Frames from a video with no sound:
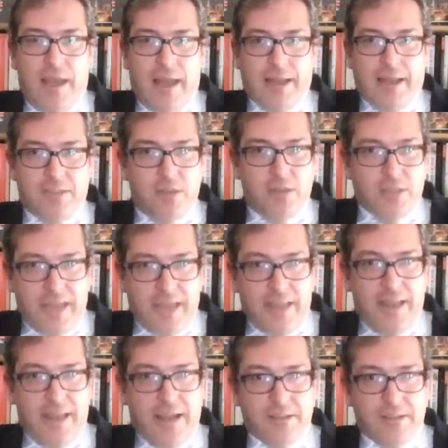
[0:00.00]
and so to get
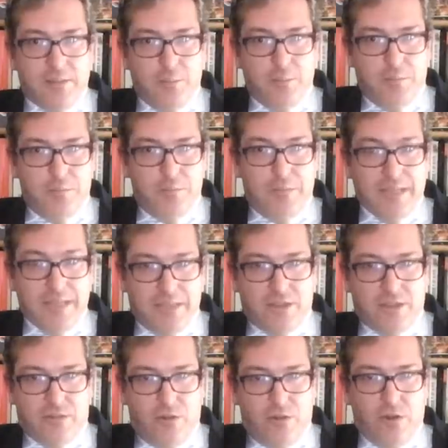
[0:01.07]
that message
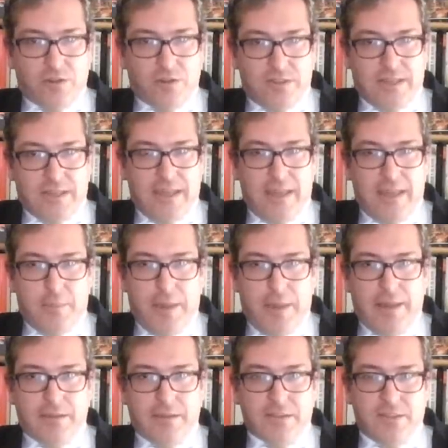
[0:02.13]
across and to get that
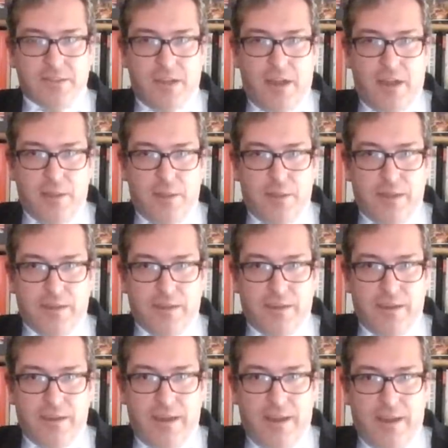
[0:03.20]
balance, I
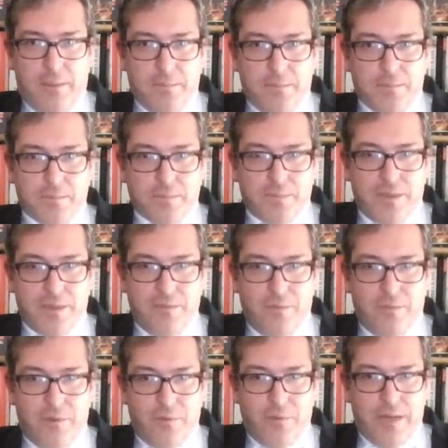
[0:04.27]
think um,
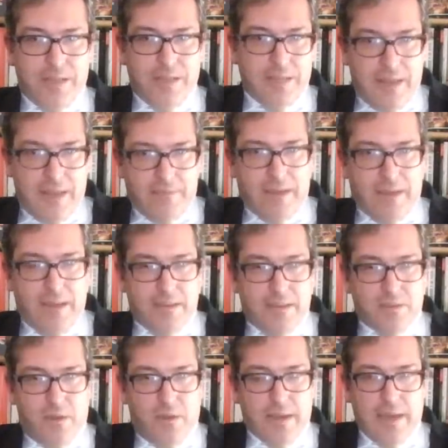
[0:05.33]
we we need to navigate
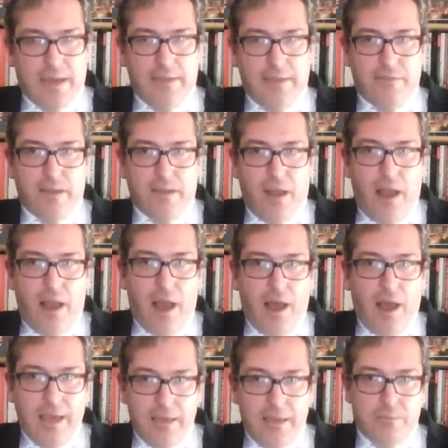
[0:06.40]
this quite carefully. I
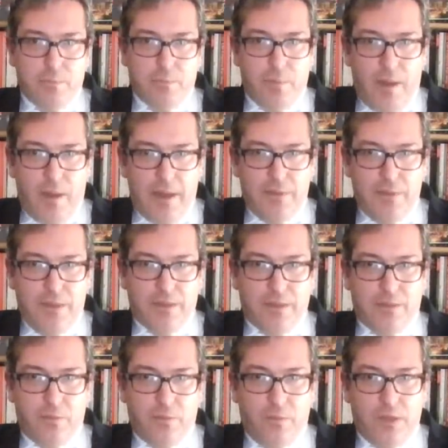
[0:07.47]
I, I think
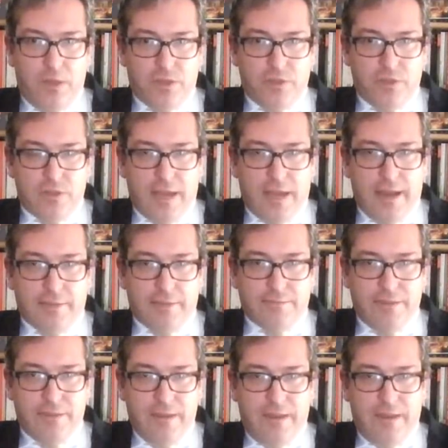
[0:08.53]
that we should have